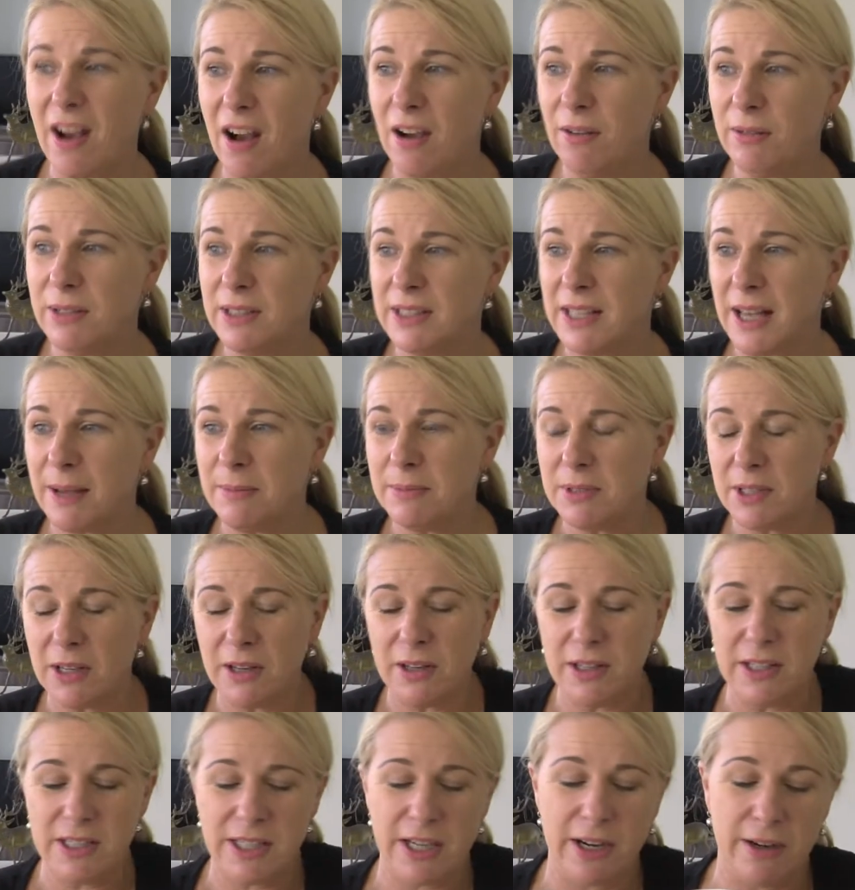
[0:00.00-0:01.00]
I was
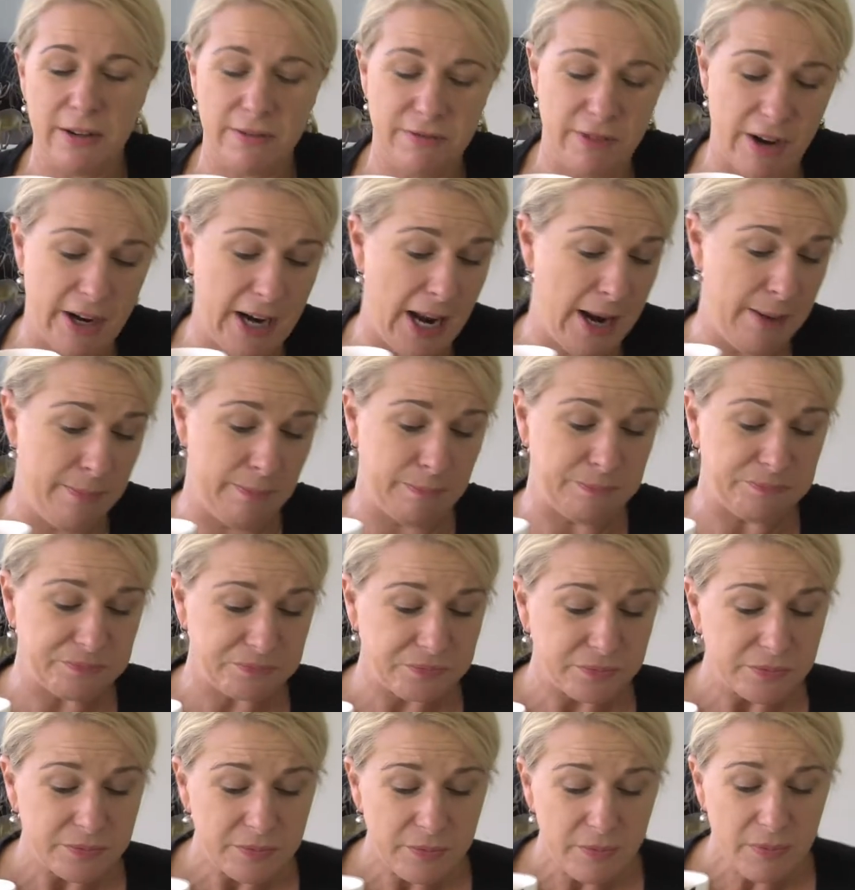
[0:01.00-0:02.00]
absolutely terrified. And
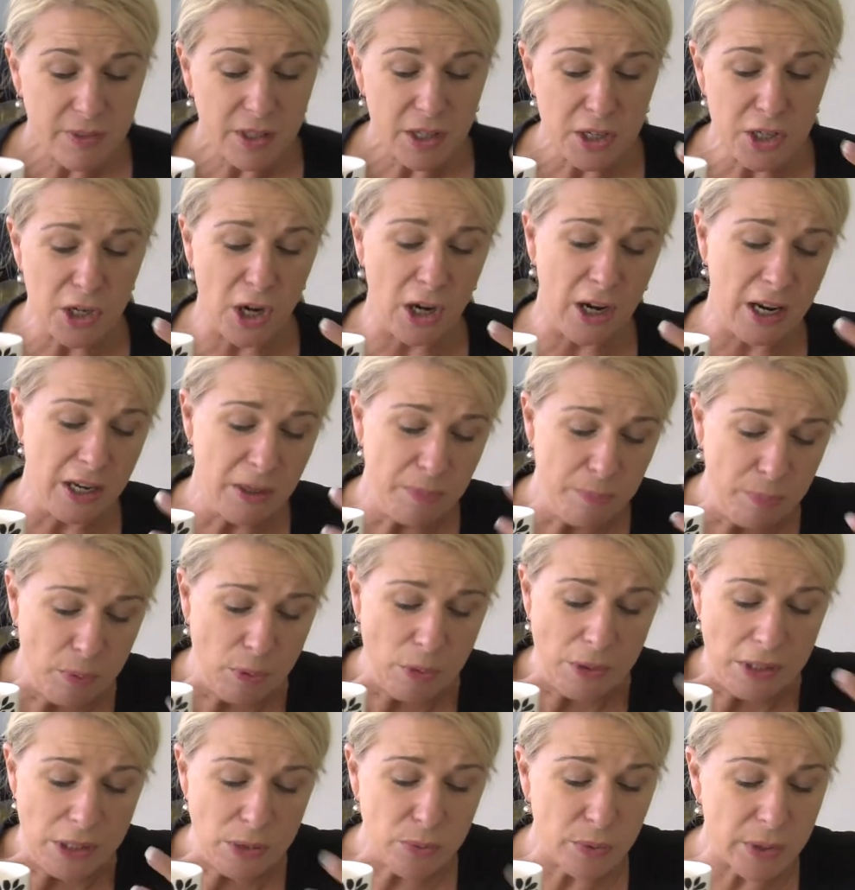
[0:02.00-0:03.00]
I, like,
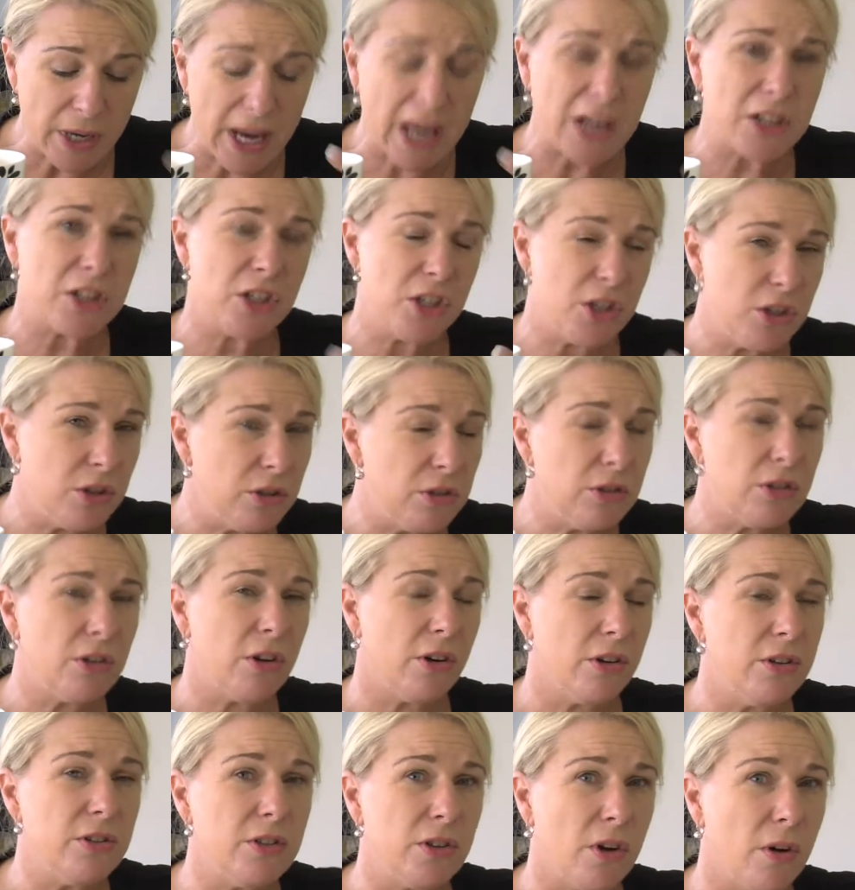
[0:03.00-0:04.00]
boys would actually use
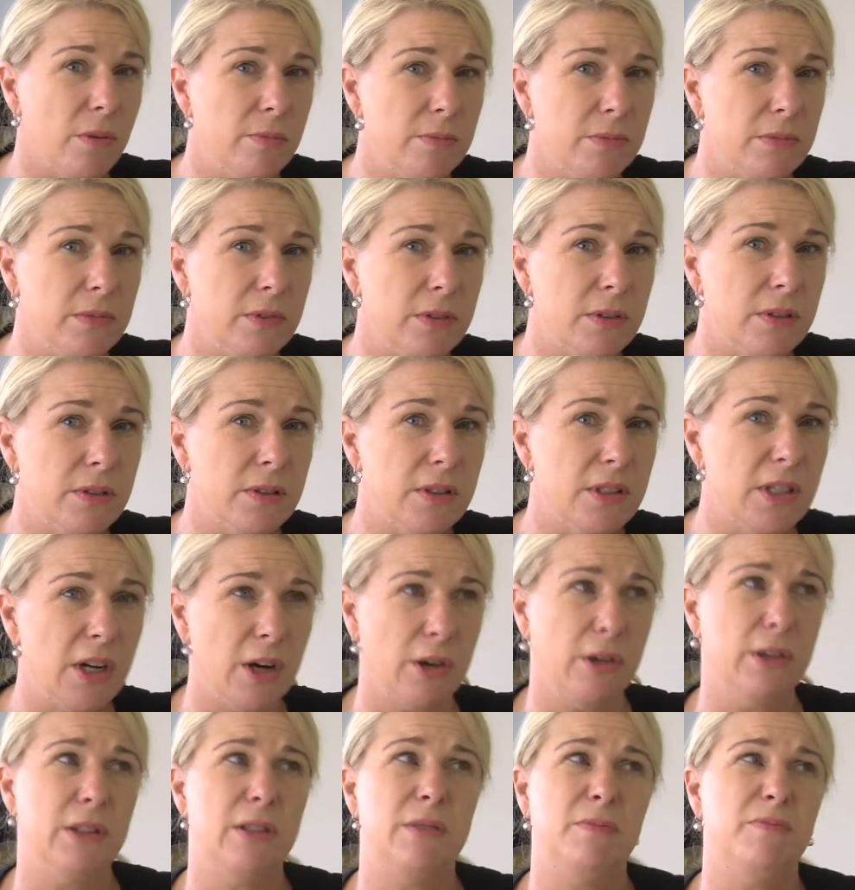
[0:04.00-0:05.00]
condoms, you
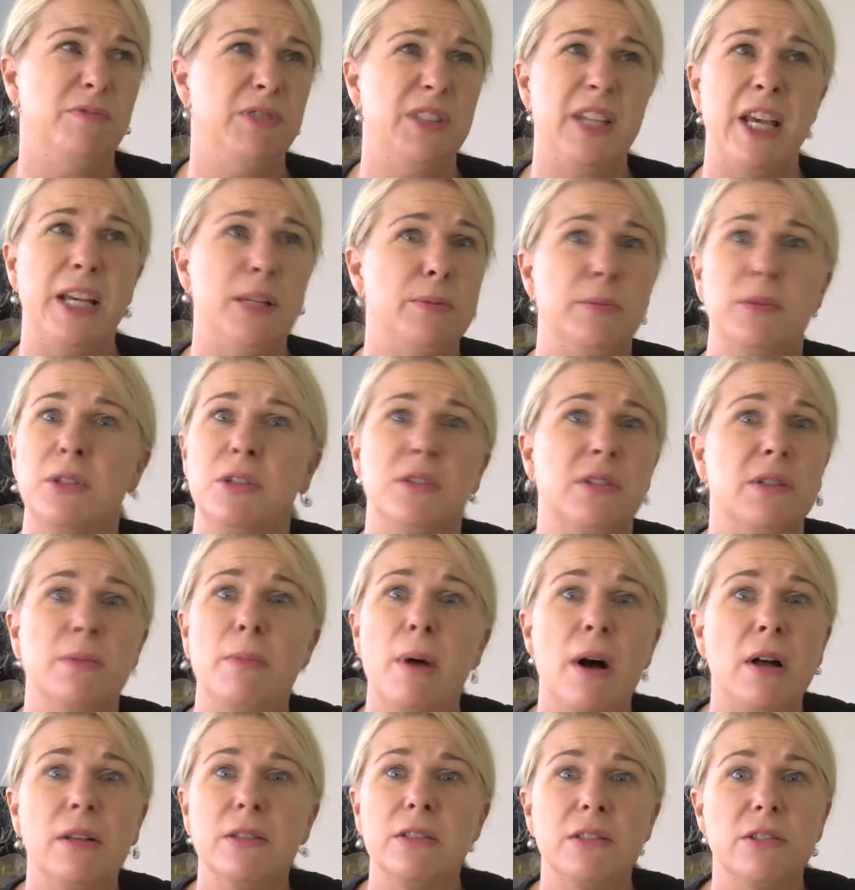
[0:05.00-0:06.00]
know, because sex was just a
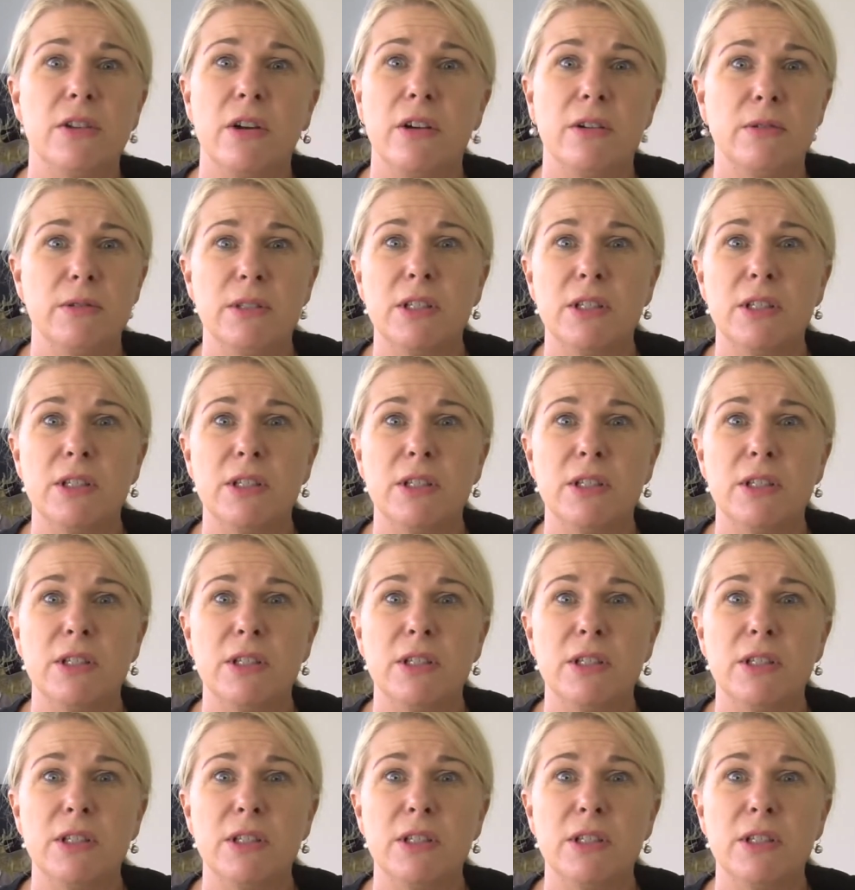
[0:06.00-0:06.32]
milestone.